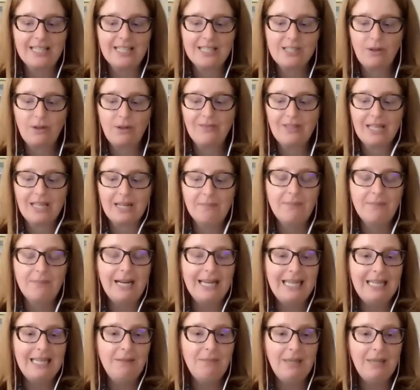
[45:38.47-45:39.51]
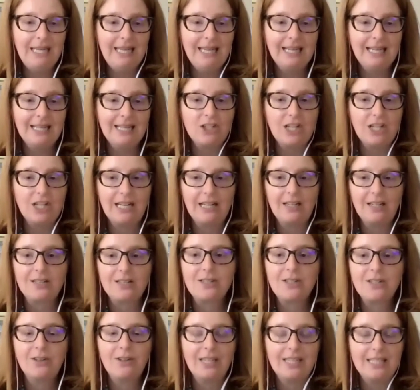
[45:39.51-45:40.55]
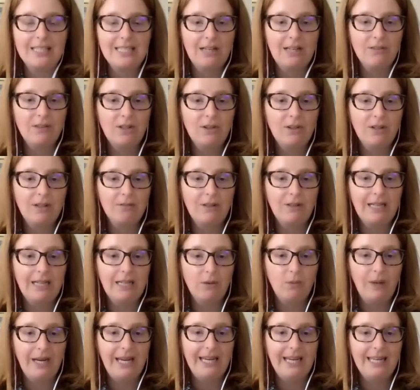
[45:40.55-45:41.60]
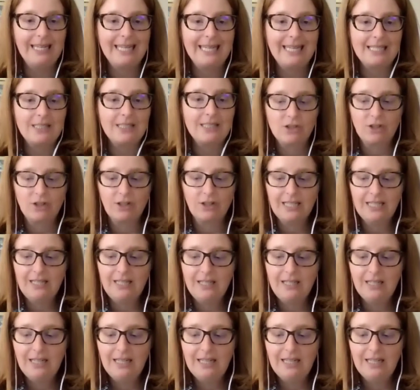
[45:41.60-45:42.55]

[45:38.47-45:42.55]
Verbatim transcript: And so I've got a money meeting agenda. So you can download it right away and get started.